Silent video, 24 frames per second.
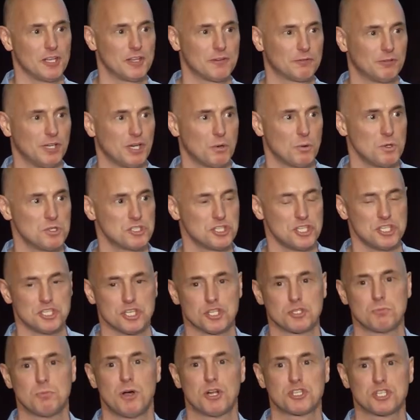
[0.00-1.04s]
the frequencies
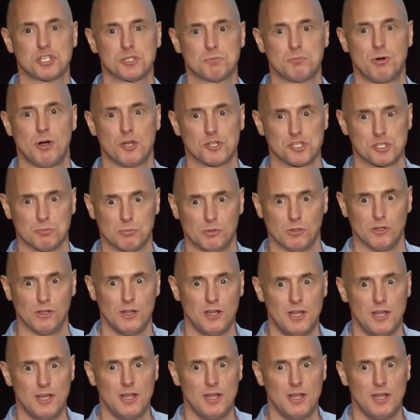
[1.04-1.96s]
as much as possible.